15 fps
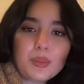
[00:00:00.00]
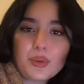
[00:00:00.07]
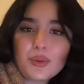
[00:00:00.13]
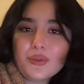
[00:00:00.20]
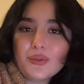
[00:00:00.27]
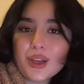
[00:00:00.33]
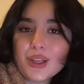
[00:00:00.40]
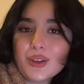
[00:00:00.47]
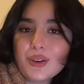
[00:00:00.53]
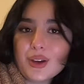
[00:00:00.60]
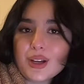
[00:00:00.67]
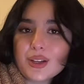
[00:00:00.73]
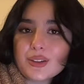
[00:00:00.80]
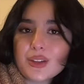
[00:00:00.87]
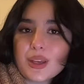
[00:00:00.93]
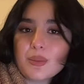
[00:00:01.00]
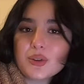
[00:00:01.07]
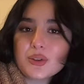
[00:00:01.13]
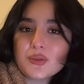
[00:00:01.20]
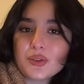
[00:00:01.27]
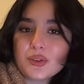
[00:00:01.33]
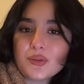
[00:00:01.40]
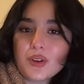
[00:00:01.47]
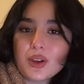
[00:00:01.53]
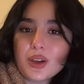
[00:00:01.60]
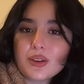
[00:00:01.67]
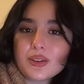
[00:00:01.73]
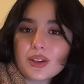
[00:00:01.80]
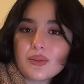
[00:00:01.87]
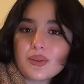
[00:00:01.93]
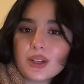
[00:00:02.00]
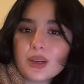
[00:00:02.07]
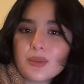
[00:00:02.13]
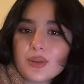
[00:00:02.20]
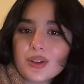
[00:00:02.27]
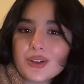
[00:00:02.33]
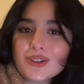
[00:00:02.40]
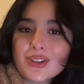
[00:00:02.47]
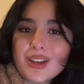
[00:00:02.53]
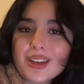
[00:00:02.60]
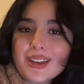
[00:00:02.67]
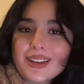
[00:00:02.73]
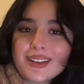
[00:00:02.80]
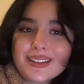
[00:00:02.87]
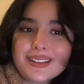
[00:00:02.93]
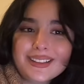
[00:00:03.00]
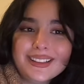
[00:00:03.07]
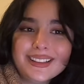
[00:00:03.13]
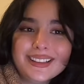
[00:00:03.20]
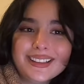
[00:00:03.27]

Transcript: but thank you guys so much for the follows i really appreciate it